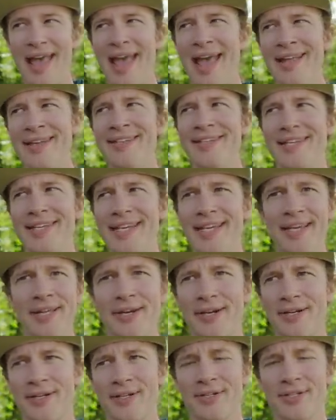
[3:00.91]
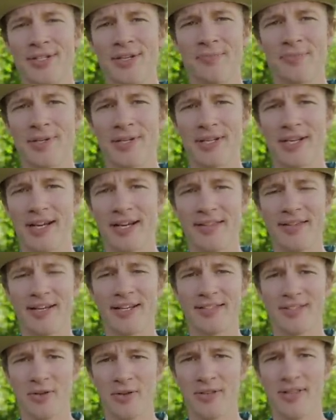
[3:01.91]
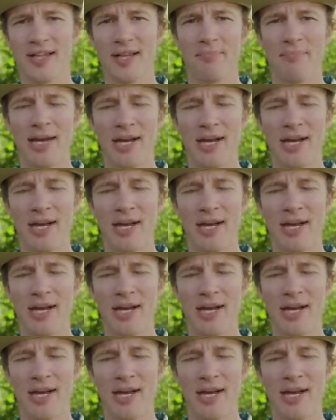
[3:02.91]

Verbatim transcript: anteater or something. I think it's called that,